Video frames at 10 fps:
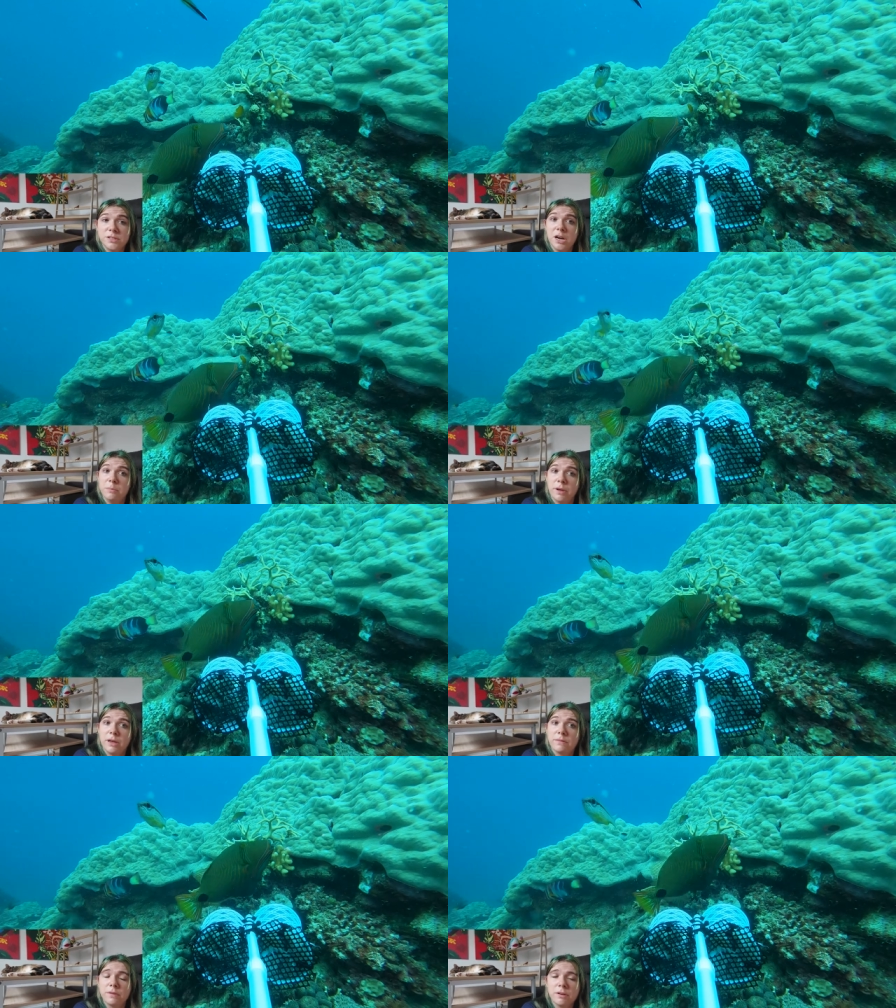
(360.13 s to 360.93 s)
shark
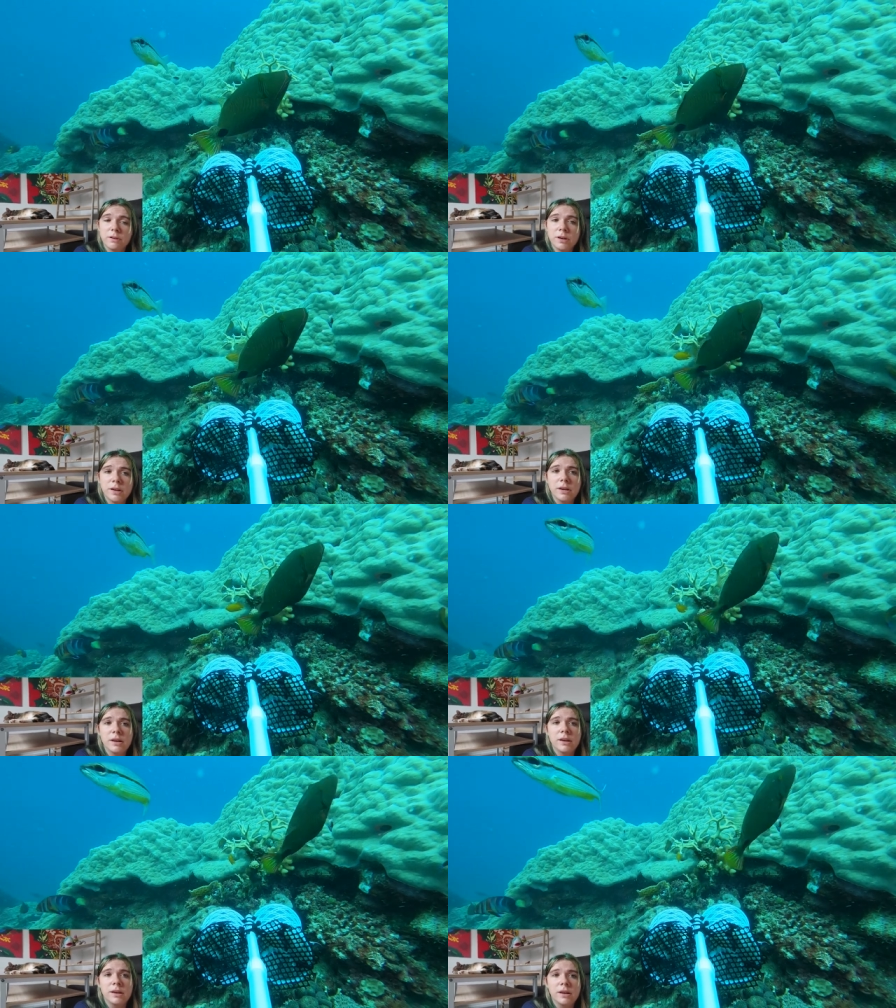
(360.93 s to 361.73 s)
behavior
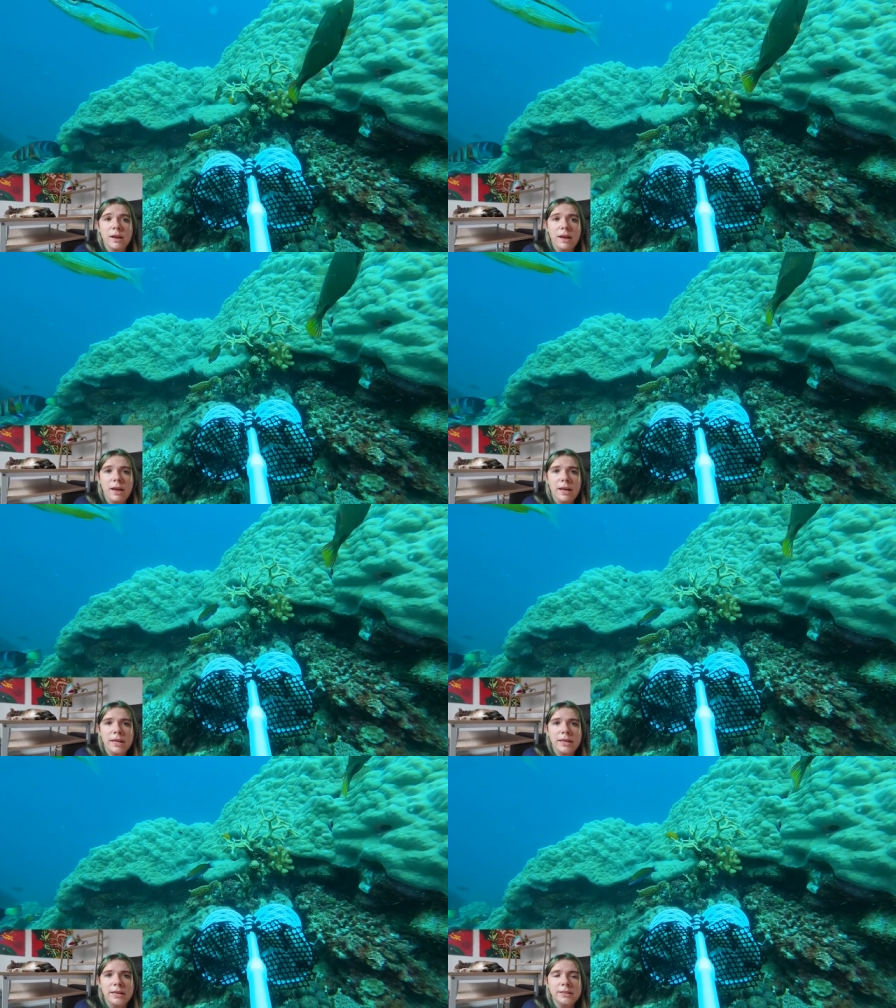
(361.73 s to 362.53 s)

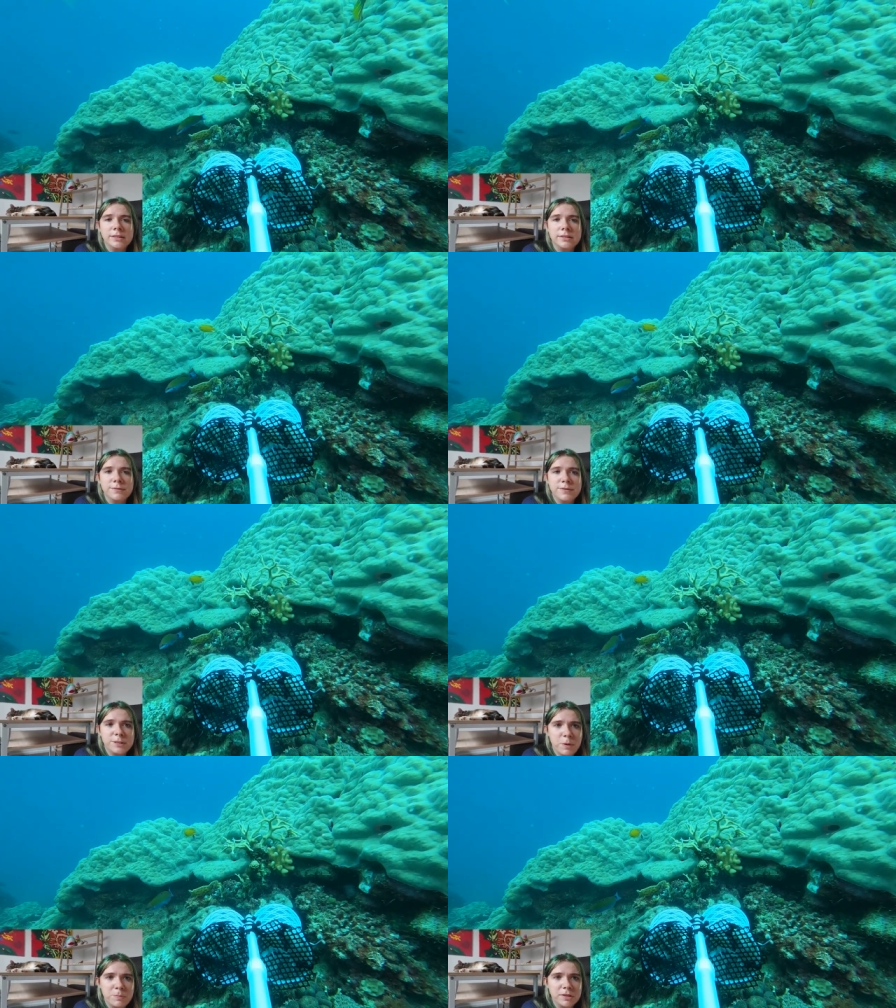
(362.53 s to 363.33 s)
and
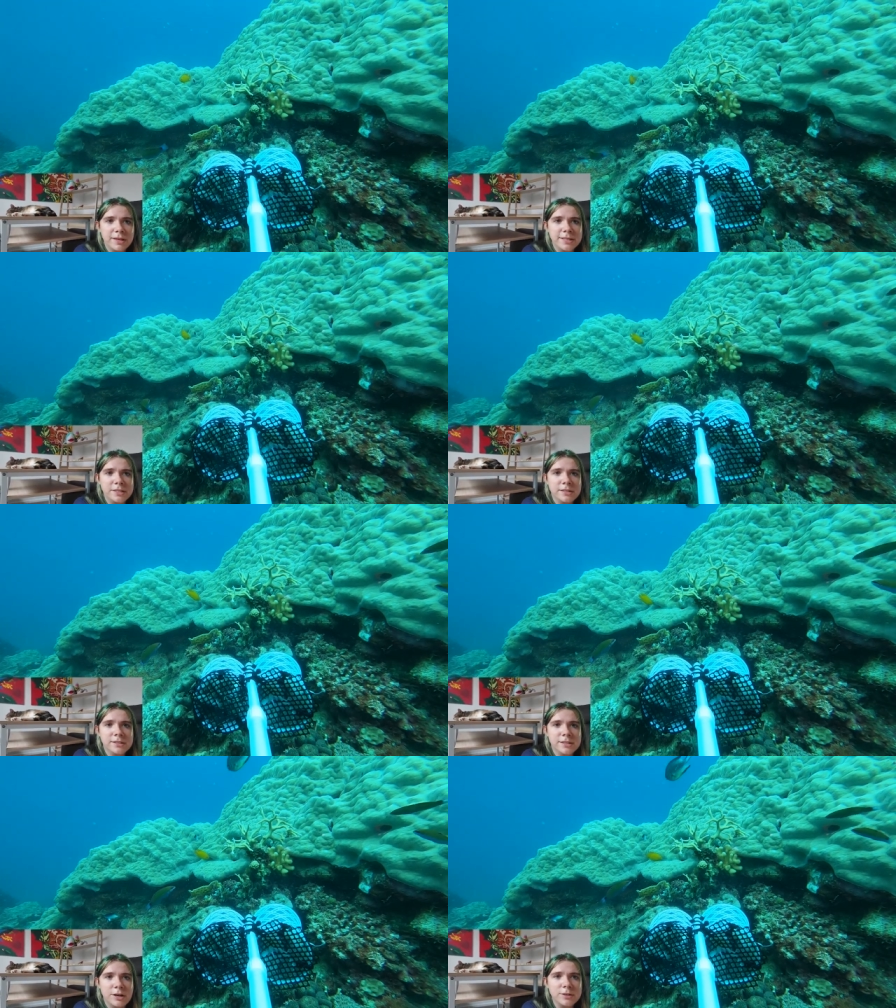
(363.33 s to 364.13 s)
fish
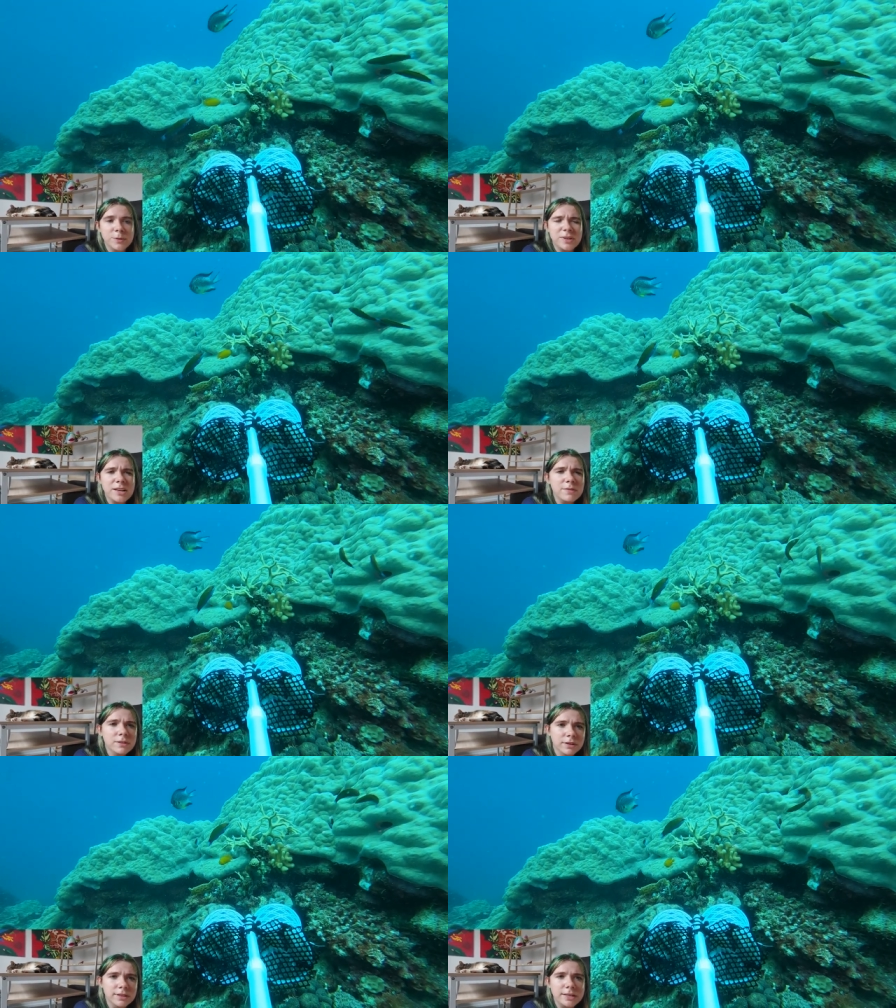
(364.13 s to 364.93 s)
populations and I also want to have a
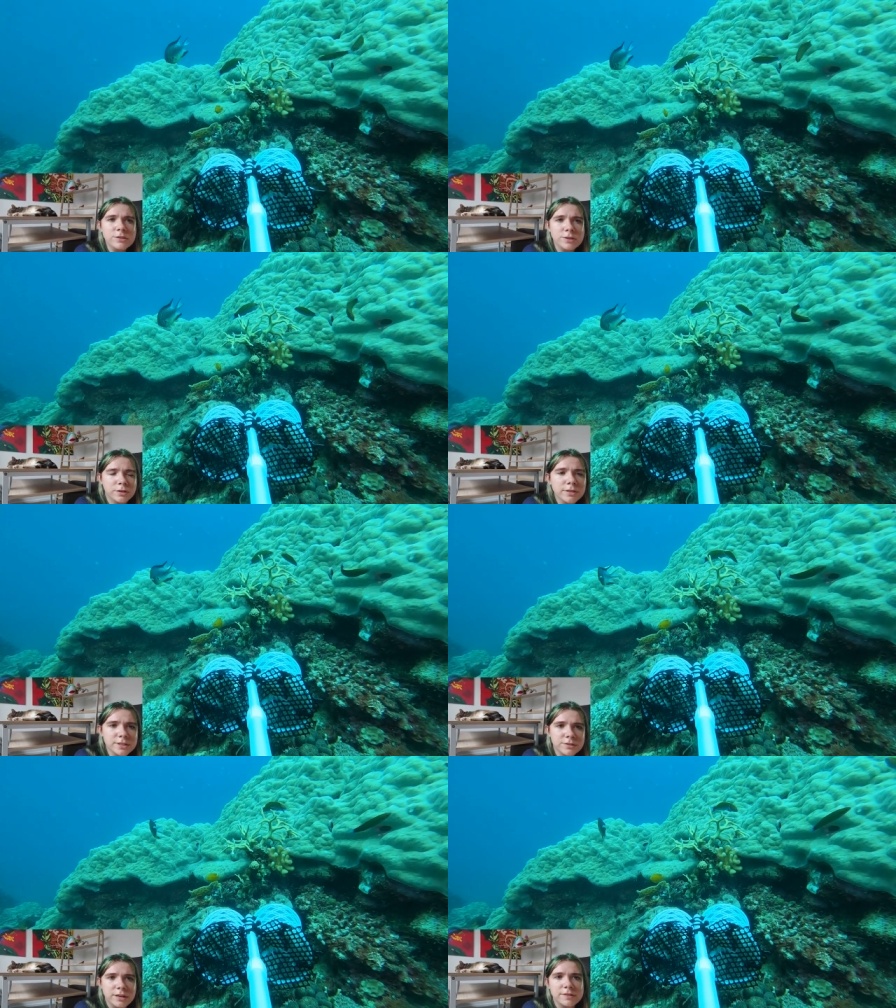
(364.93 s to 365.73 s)
look at like
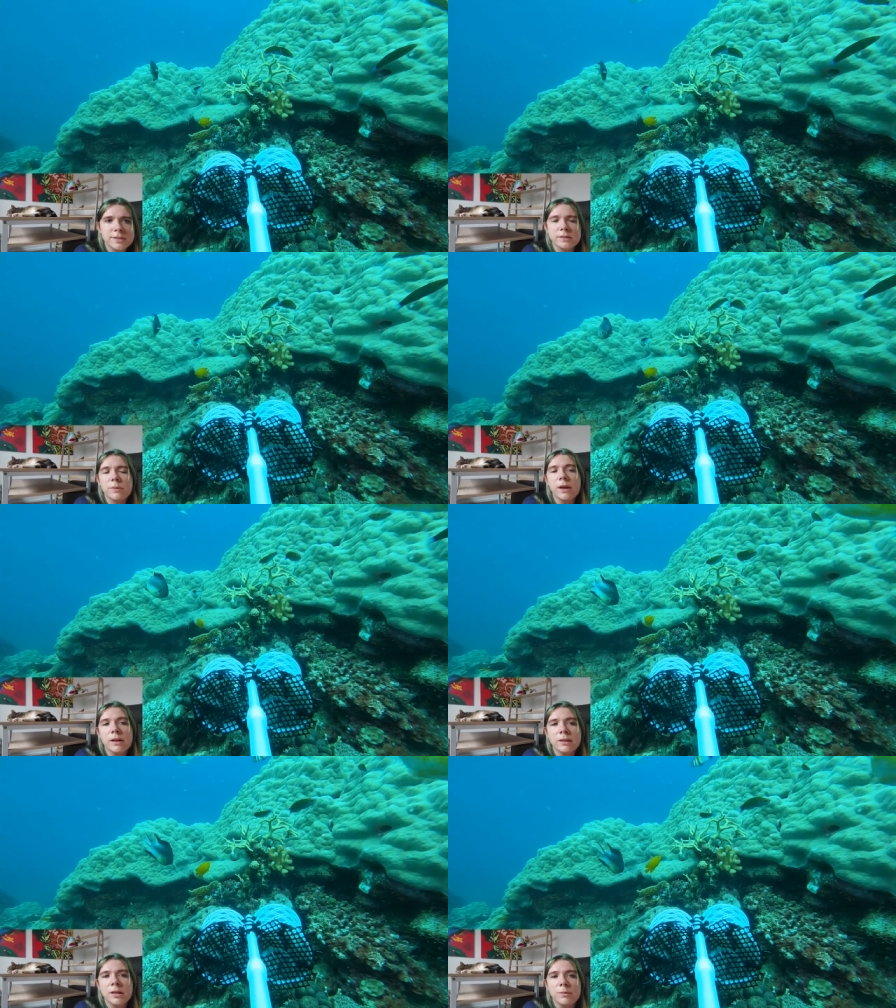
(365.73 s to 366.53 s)
tourist reefs as
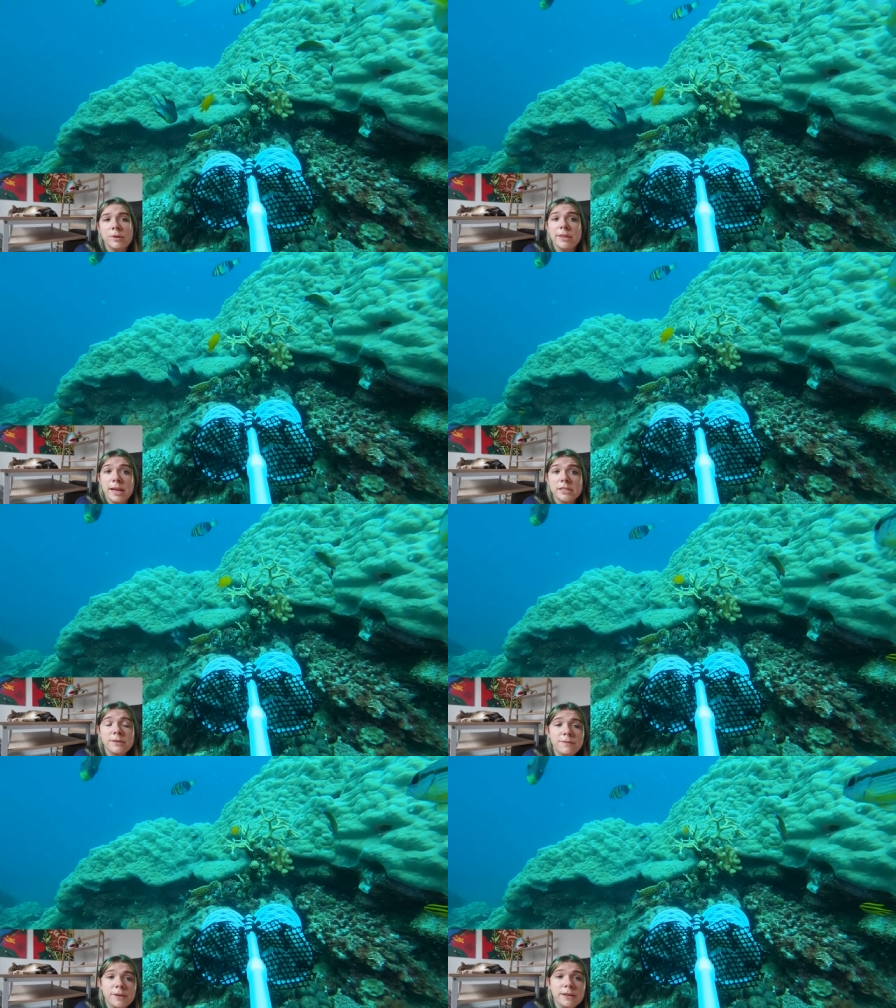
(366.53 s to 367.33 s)
well where they
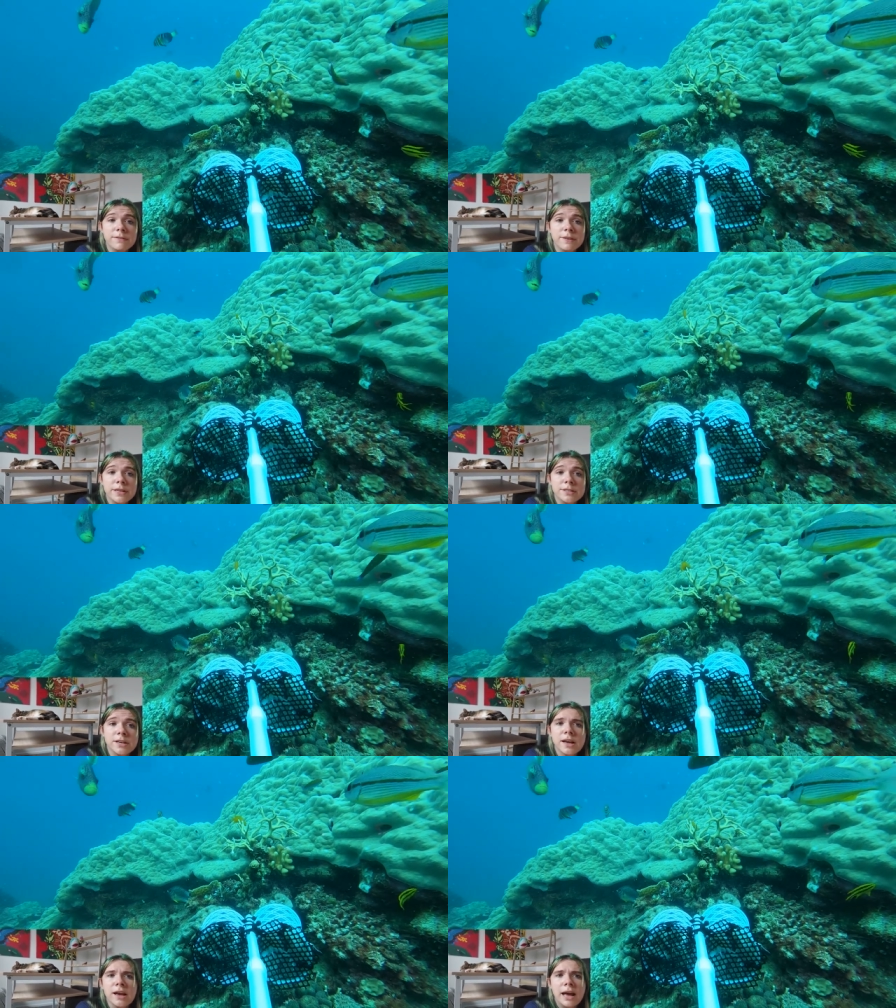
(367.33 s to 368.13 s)
actually feed fish